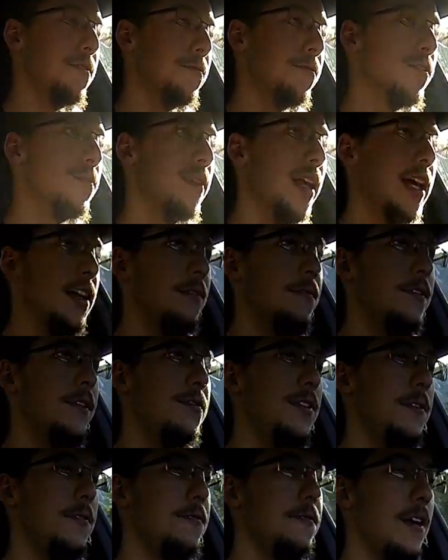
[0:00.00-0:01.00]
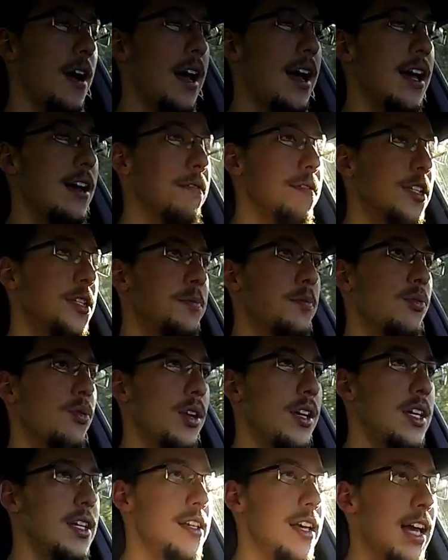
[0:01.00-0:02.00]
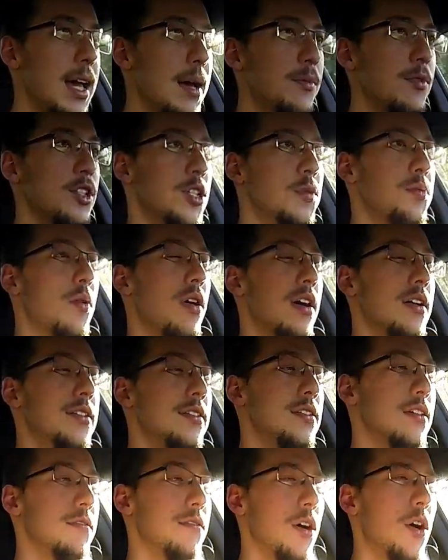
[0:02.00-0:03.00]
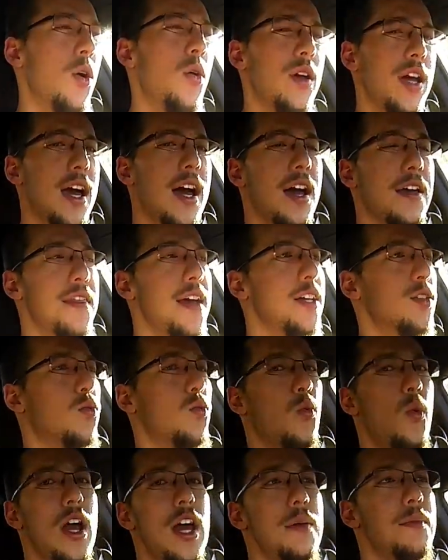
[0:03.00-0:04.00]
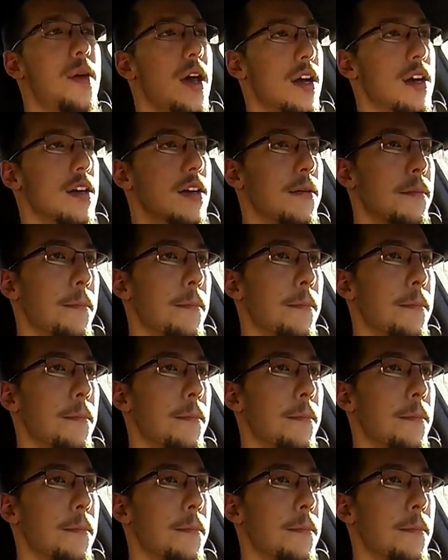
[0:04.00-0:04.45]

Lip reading: from like 55, it's pretty damn responsive. Oh yeah, that's way better.